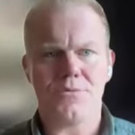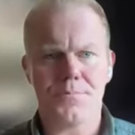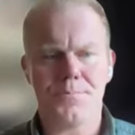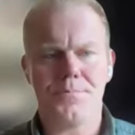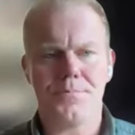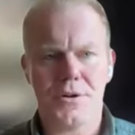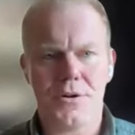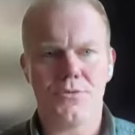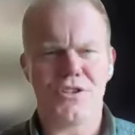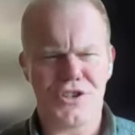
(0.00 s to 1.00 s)
yeah,
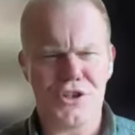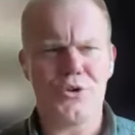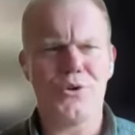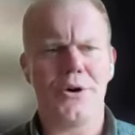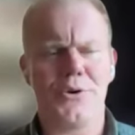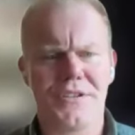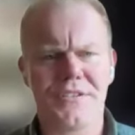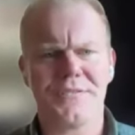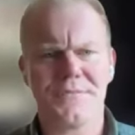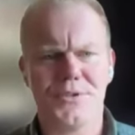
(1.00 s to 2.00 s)
so you do
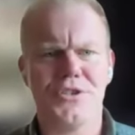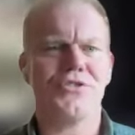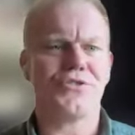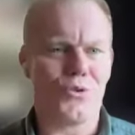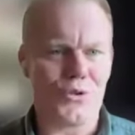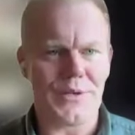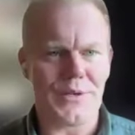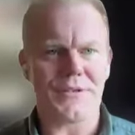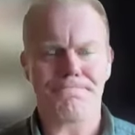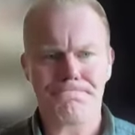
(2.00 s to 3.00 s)
carry it, but you just
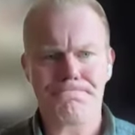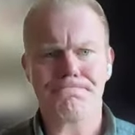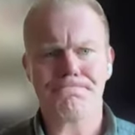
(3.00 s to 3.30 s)
don't know it.